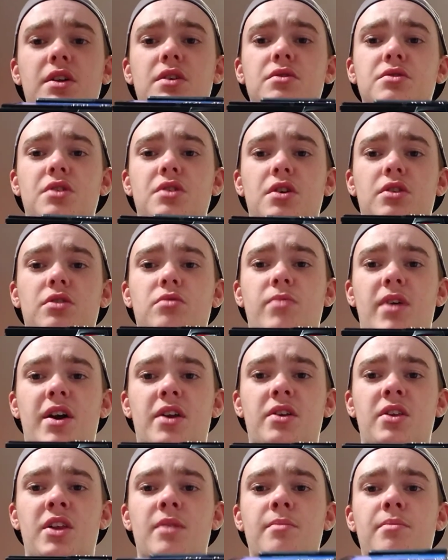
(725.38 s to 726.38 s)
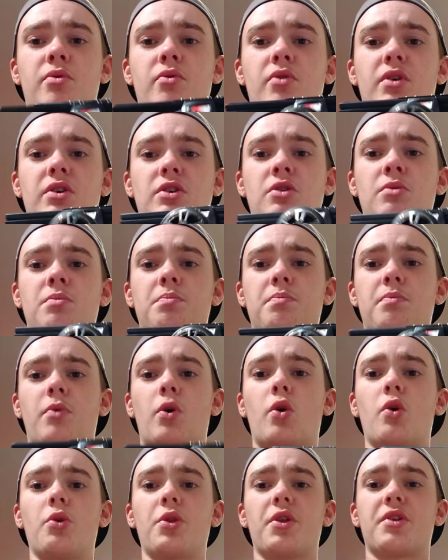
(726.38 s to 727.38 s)
to use your throttle endpoint, you
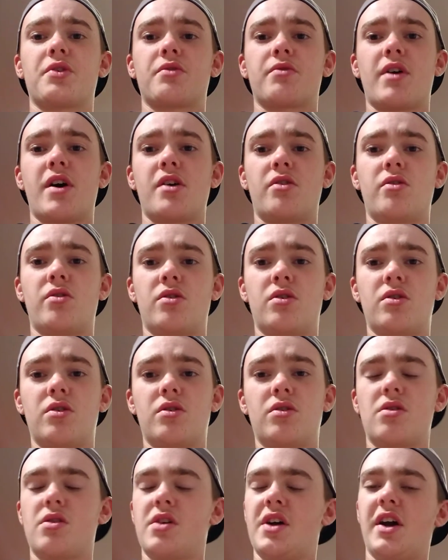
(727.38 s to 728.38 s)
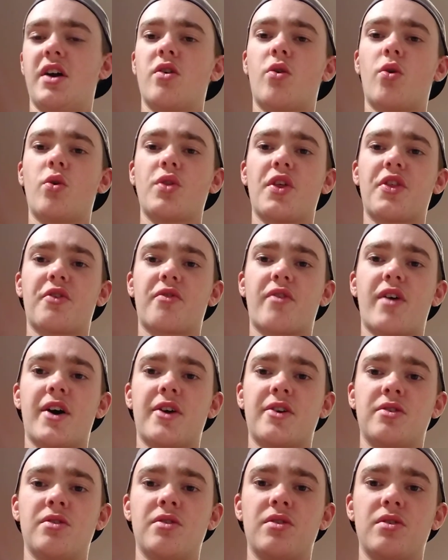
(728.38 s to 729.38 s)
hold the throttle hold the
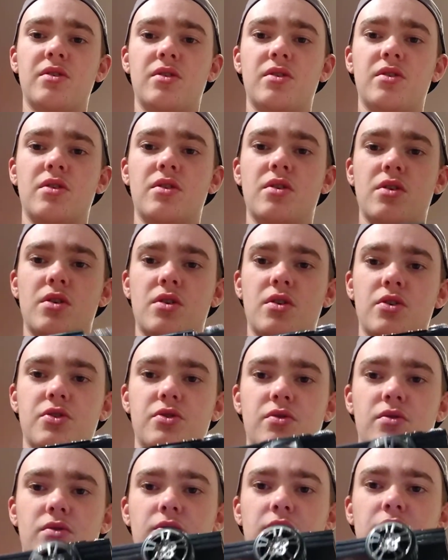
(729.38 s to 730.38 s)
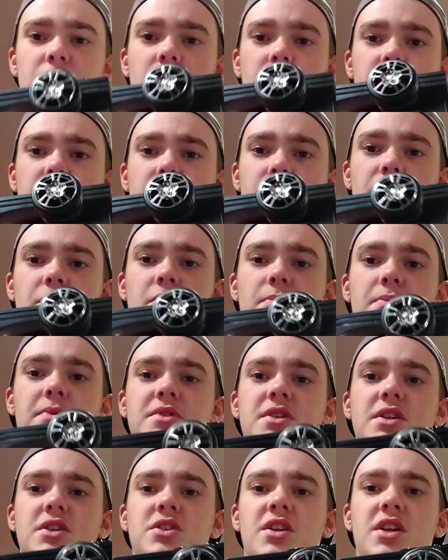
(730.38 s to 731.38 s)
throttle to your
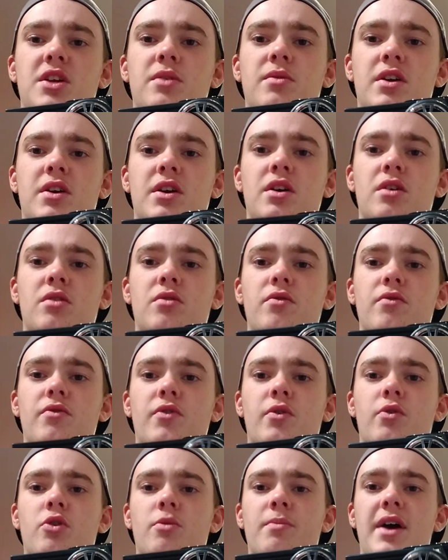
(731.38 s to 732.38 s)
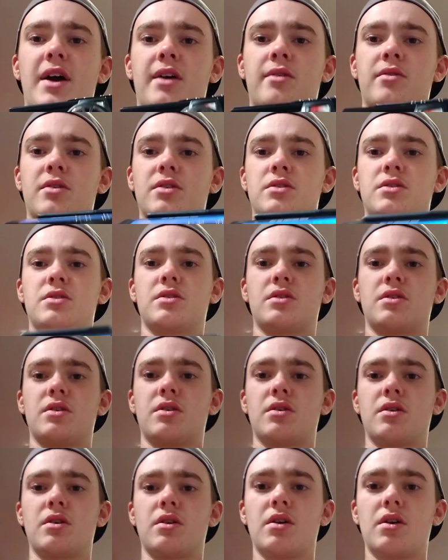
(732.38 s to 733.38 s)
position that you want to go, forward or backwards.
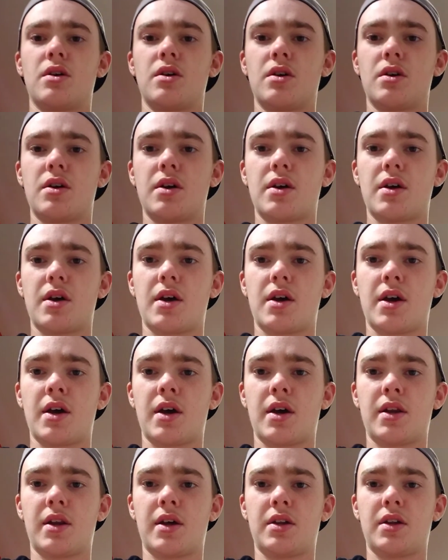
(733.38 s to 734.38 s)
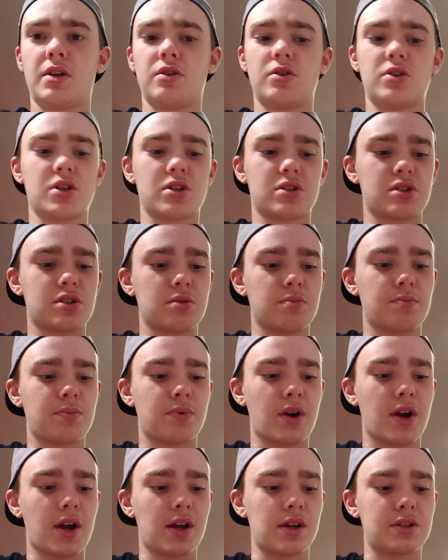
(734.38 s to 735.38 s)
And then you just
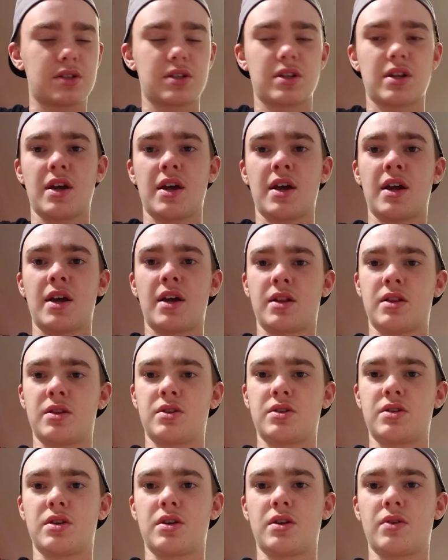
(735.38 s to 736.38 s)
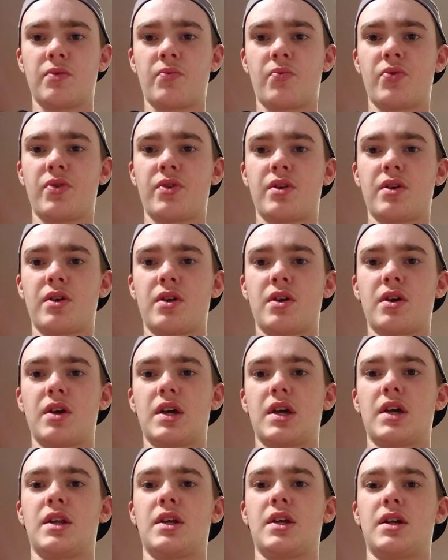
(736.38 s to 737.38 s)
press end,
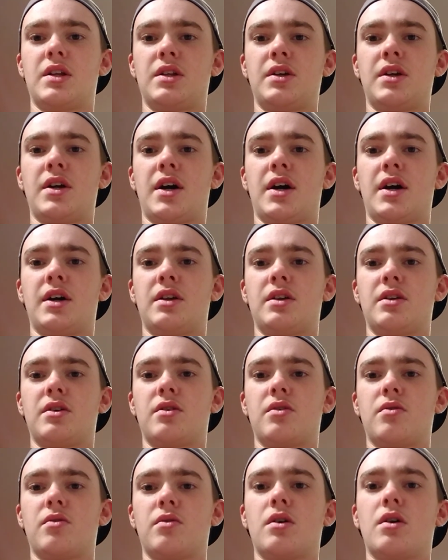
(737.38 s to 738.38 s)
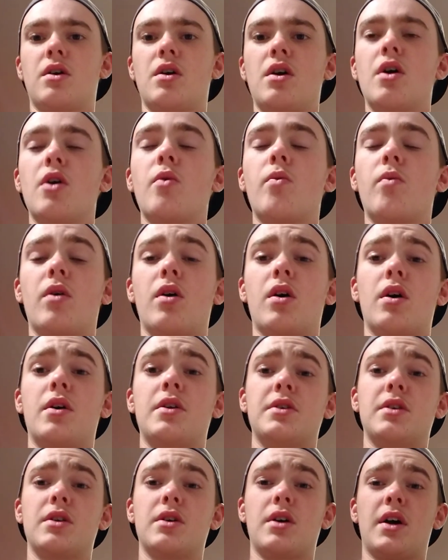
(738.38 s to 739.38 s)
and then you got
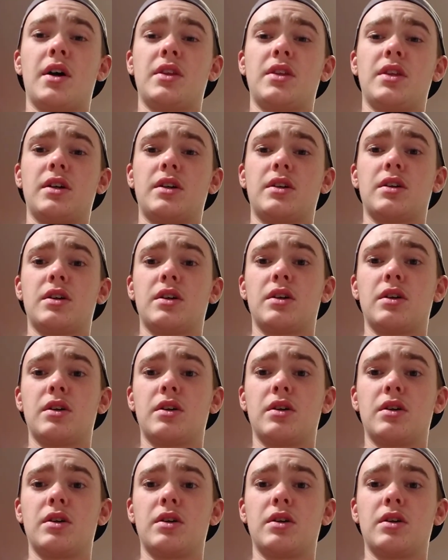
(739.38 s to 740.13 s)
one, I think